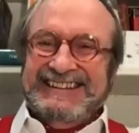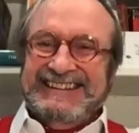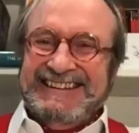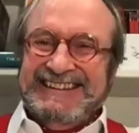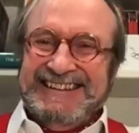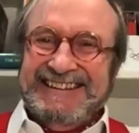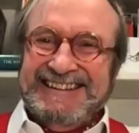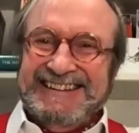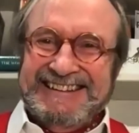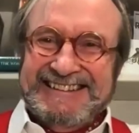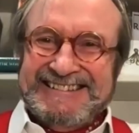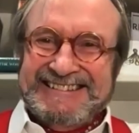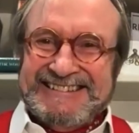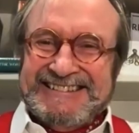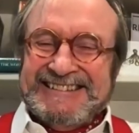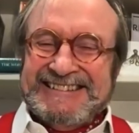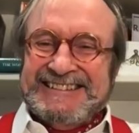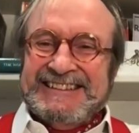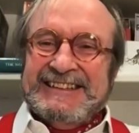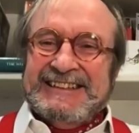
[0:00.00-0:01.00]
Uh, is
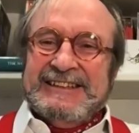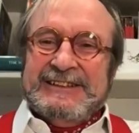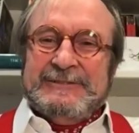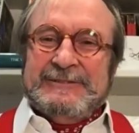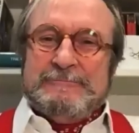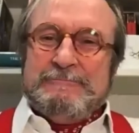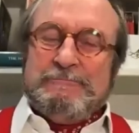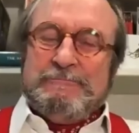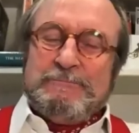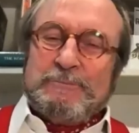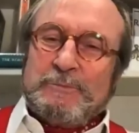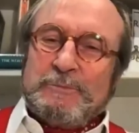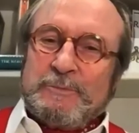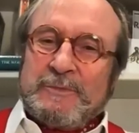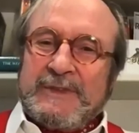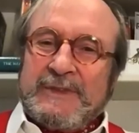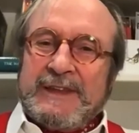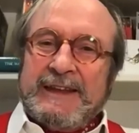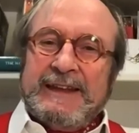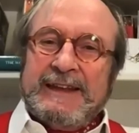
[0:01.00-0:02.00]
this true?
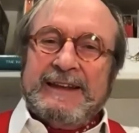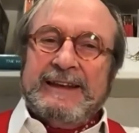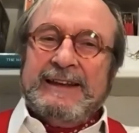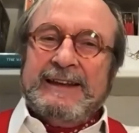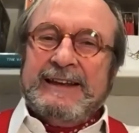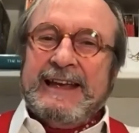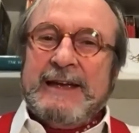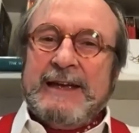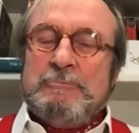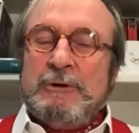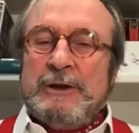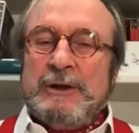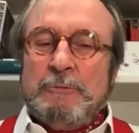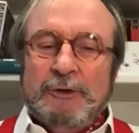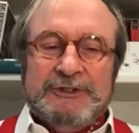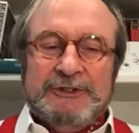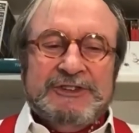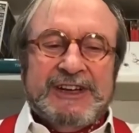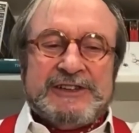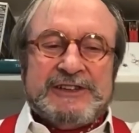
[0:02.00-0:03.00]
Well, it
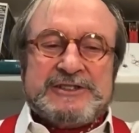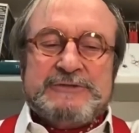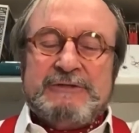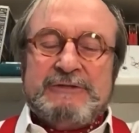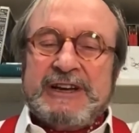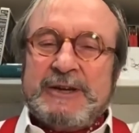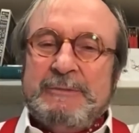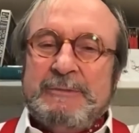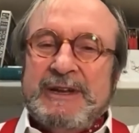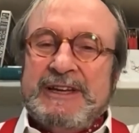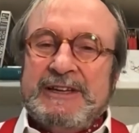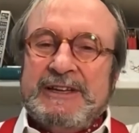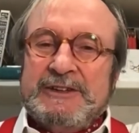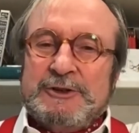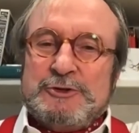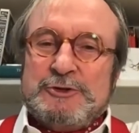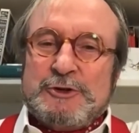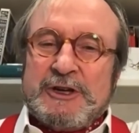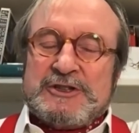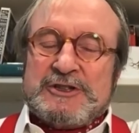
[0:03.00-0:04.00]
wasn't actually recommending
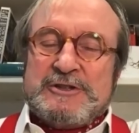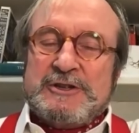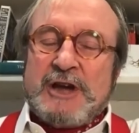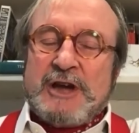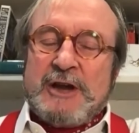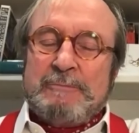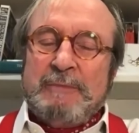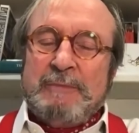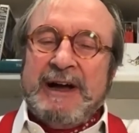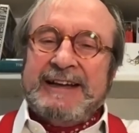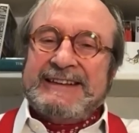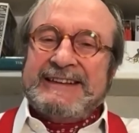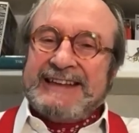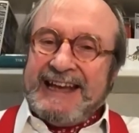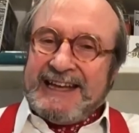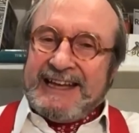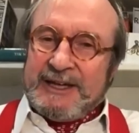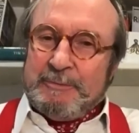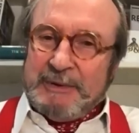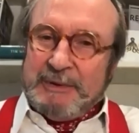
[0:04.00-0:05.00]
that you actually go and buy
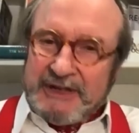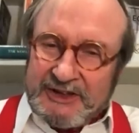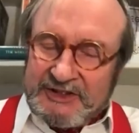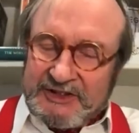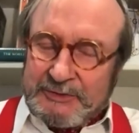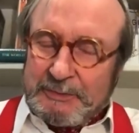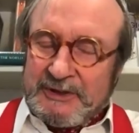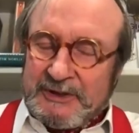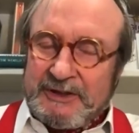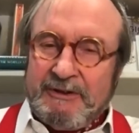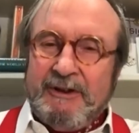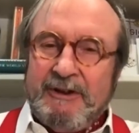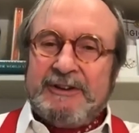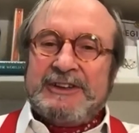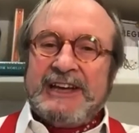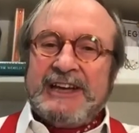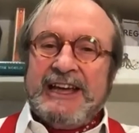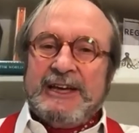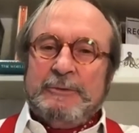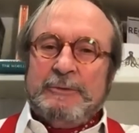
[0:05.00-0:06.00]
cannabis, but there are
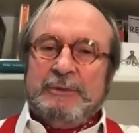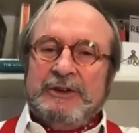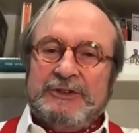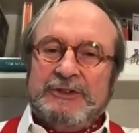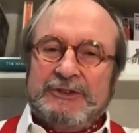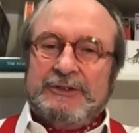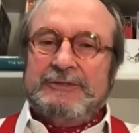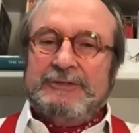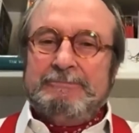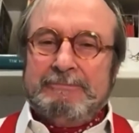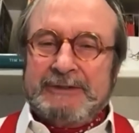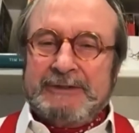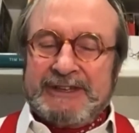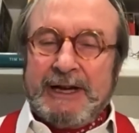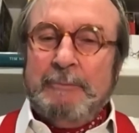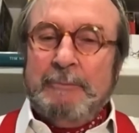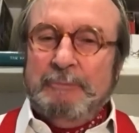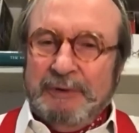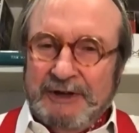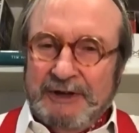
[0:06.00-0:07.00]
cannabis
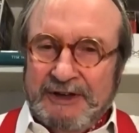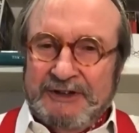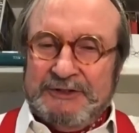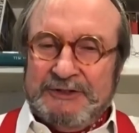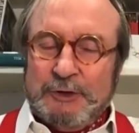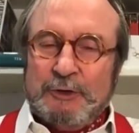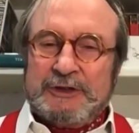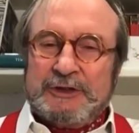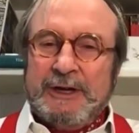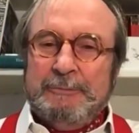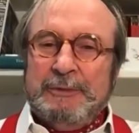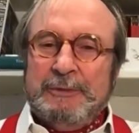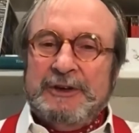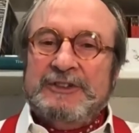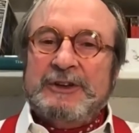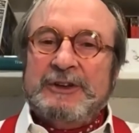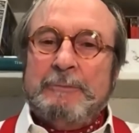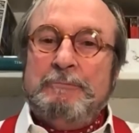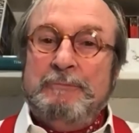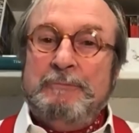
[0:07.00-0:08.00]
companies or companies
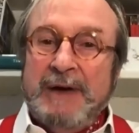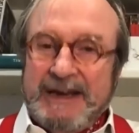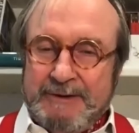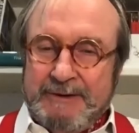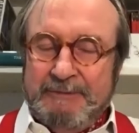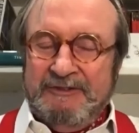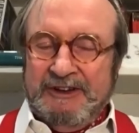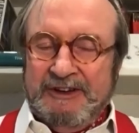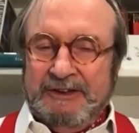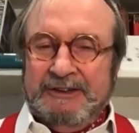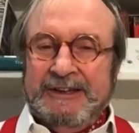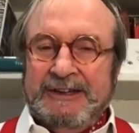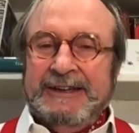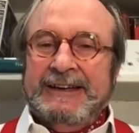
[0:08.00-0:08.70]
that benefit